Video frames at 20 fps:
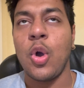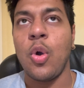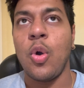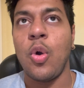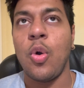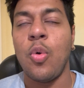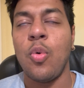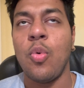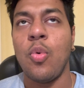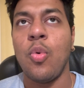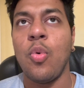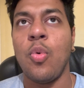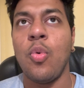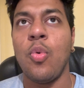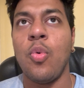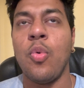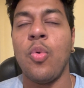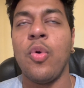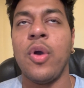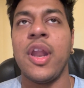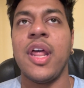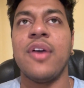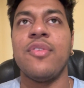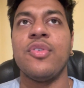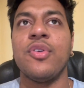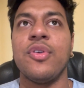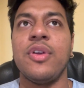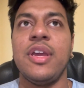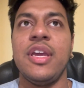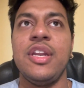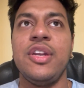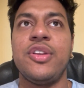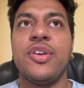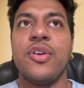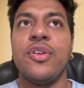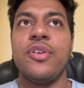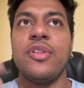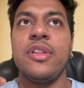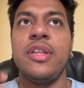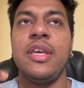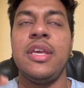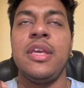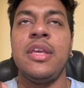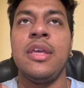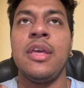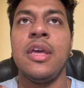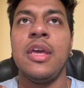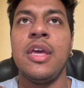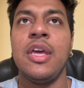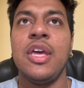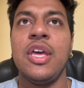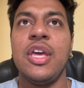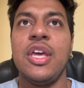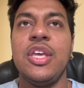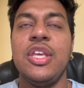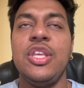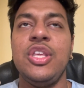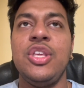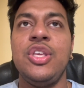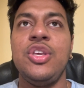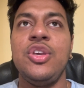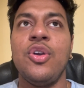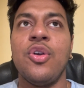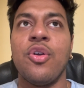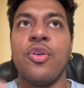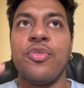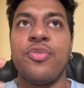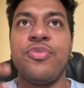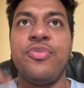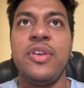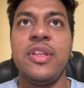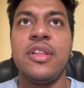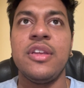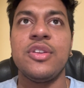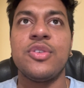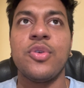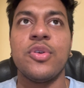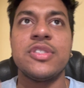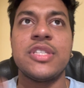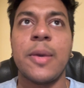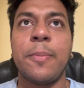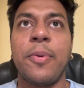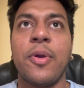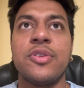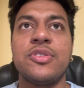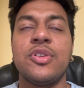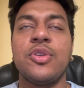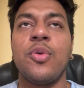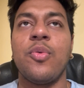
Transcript: whatever internally you're feeling towards that person or